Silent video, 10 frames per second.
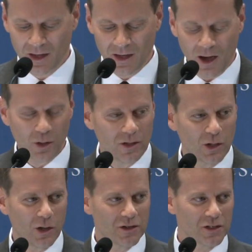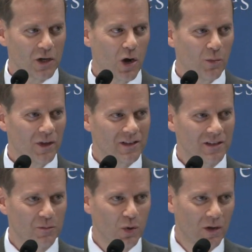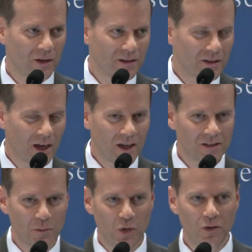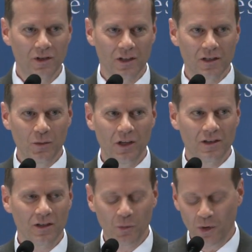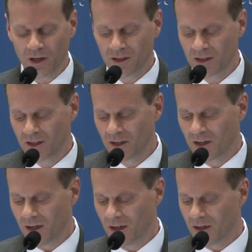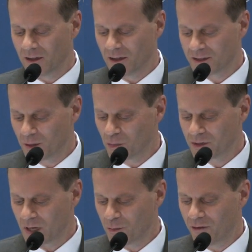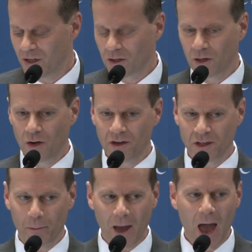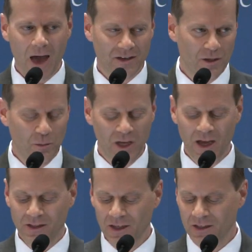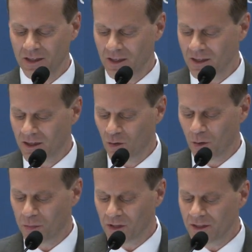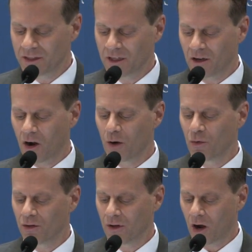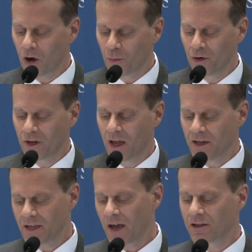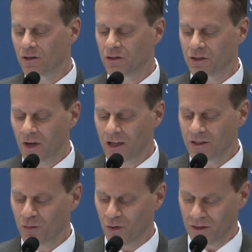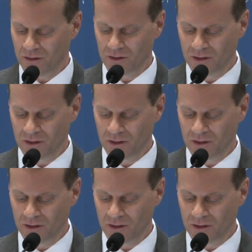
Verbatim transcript: Now, a little closer to home, this is, I guess, amusing to me somewhat. A similar type of vehicle known as a BAT, B-A-T-T, or Ballistic Armored Tactical Transport,